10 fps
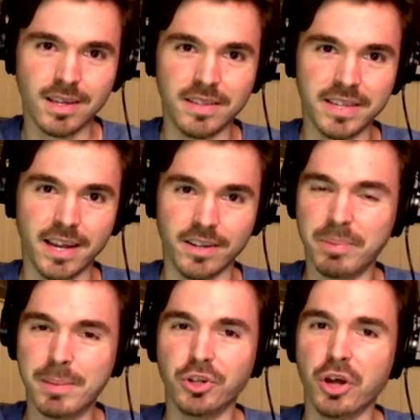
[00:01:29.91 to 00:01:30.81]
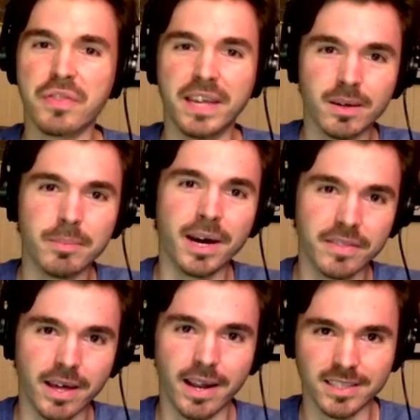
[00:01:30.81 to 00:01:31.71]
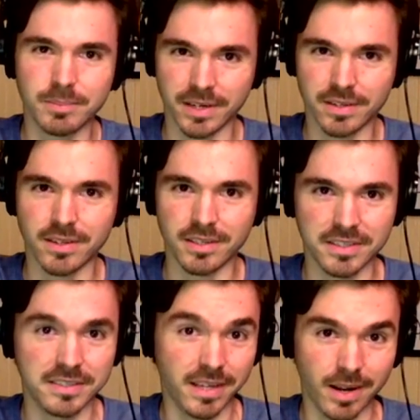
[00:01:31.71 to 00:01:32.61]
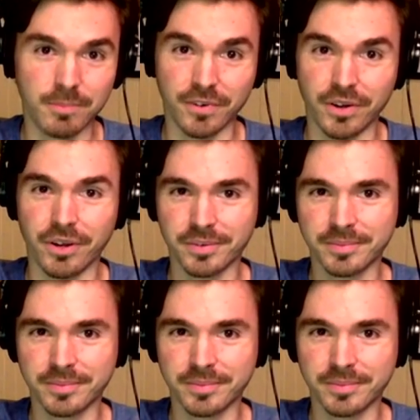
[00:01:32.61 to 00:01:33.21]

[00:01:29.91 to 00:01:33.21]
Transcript: in the end, and people don't think about that aspect that it's a setup photo.